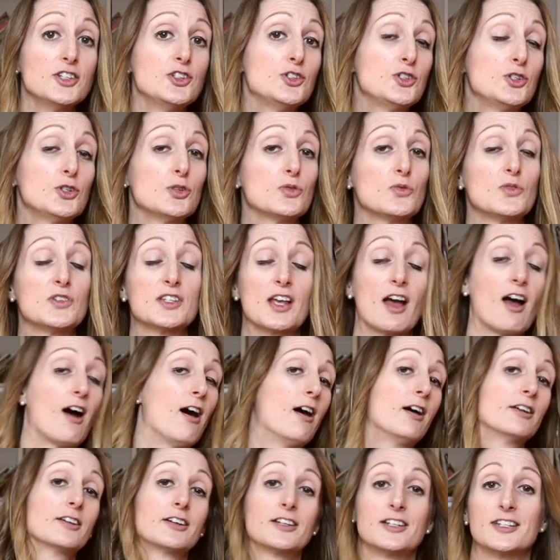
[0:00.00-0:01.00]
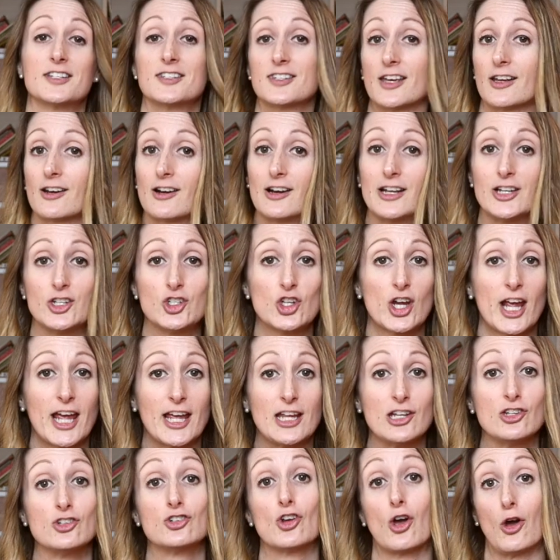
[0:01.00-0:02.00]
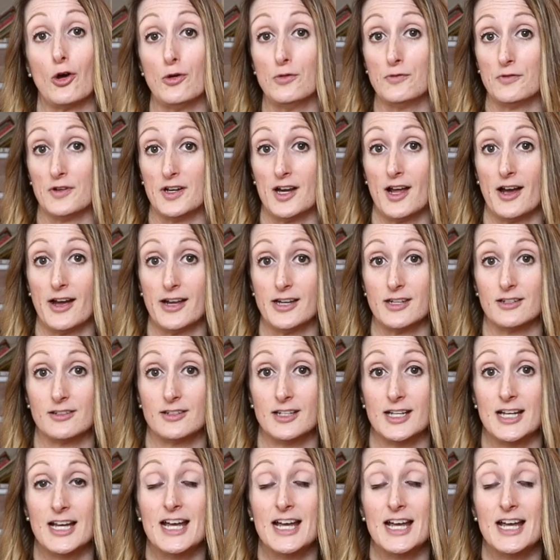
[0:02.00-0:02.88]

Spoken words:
students aren't going to suddenly change overnight.